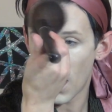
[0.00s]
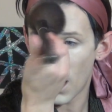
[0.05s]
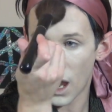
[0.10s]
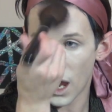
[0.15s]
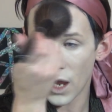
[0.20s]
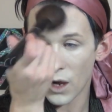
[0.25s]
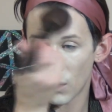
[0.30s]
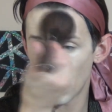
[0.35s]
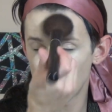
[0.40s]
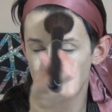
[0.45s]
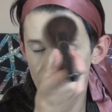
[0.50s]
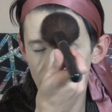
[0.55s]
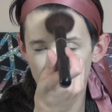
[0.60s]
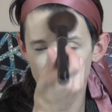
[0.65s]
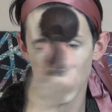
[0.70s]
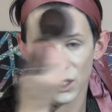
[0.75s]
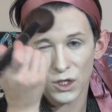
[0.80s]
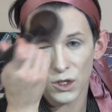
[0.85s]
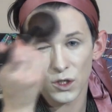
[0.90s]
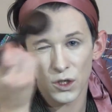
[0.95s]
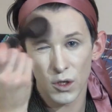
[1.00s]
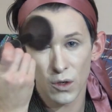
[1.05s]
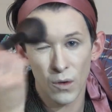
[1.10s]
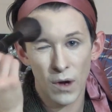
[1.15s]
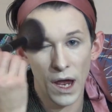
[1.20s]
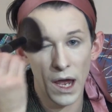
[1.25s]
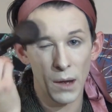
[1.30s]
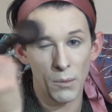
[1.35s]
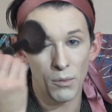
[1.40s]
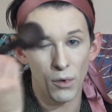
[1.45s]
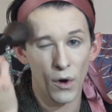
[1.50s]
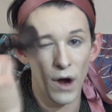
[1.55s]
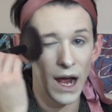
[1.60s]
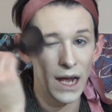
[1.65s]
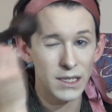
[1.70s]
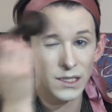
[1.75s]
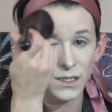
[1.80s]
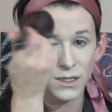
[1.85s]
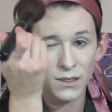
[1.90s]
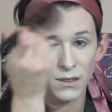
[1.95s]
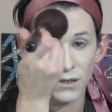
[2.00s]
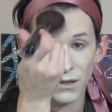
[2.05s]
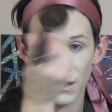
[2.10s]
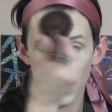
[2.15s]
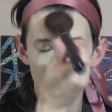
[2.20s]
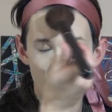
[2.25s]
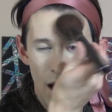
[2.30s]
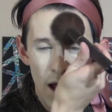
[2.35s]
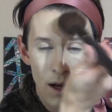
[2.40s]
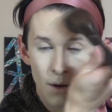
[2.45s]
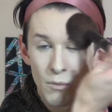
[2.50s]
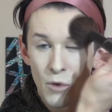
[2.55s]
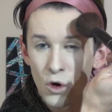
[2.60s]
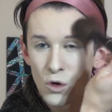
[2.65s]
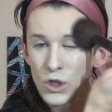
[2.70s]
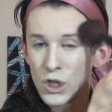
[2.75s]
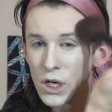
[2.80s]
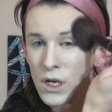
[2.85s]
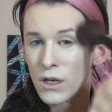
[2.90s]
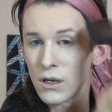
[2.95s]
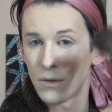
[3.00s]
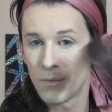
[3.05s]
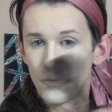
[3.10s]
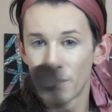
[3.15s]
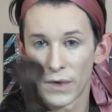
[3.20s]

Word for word: I always like to do a press kind of motion,